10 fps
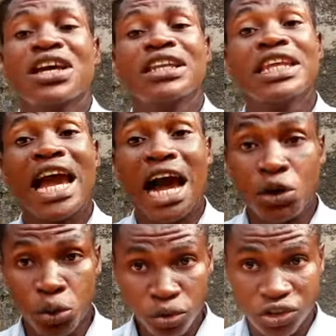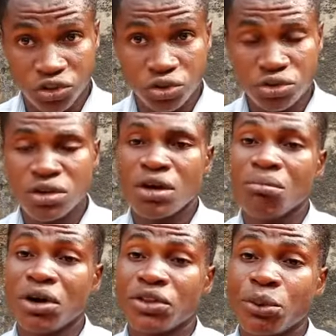they are good too,
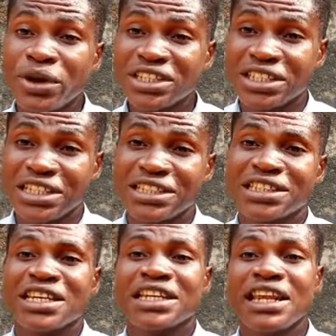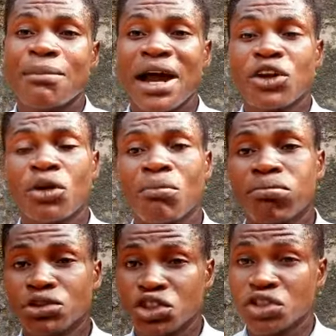but the reason is they might not
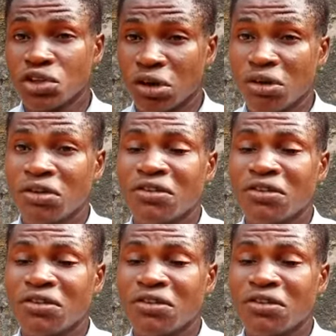boost your